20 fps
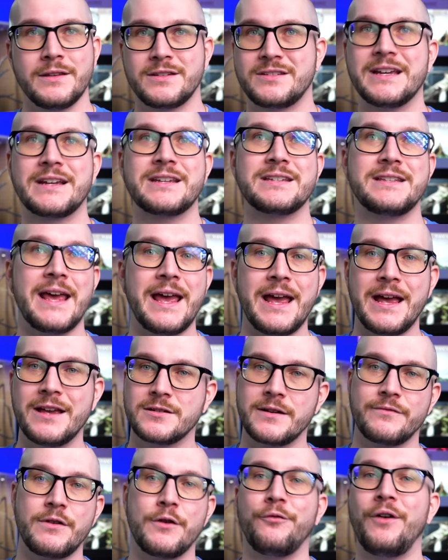6
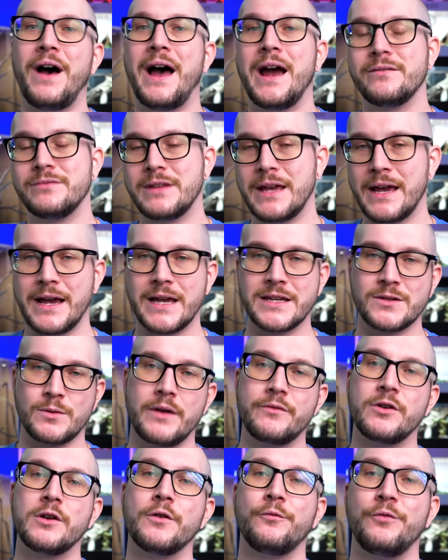days or every 5 days,
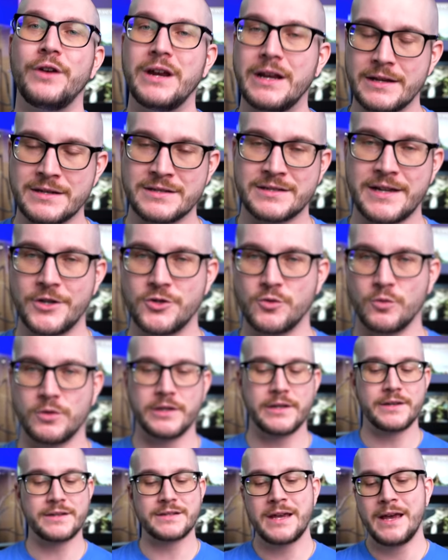whatever your feeding
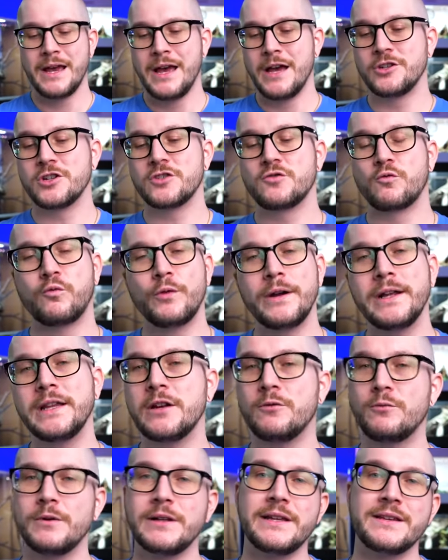schedule is. Just
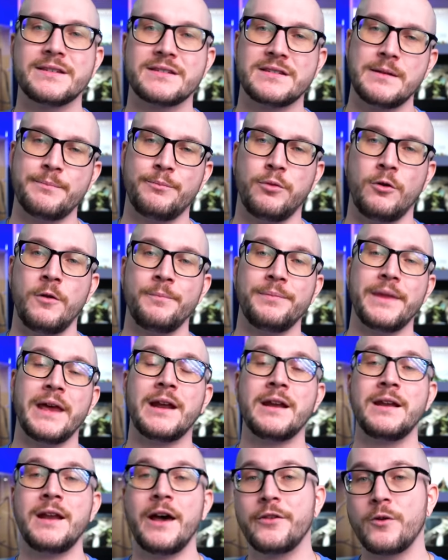really, really simple.
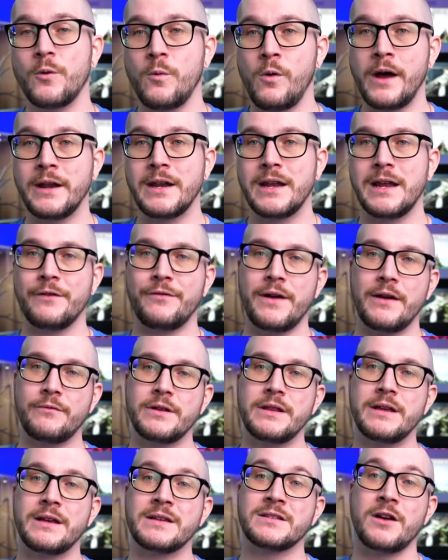And another one, if
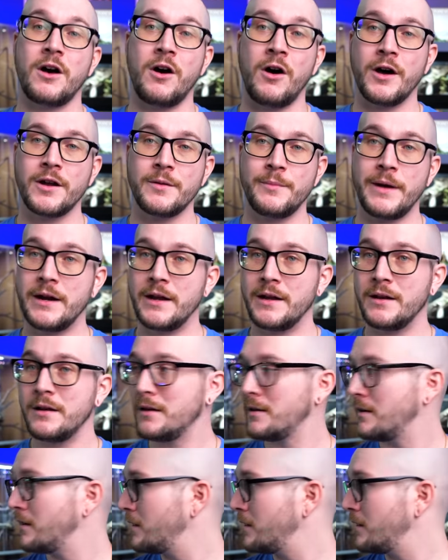everything is automated.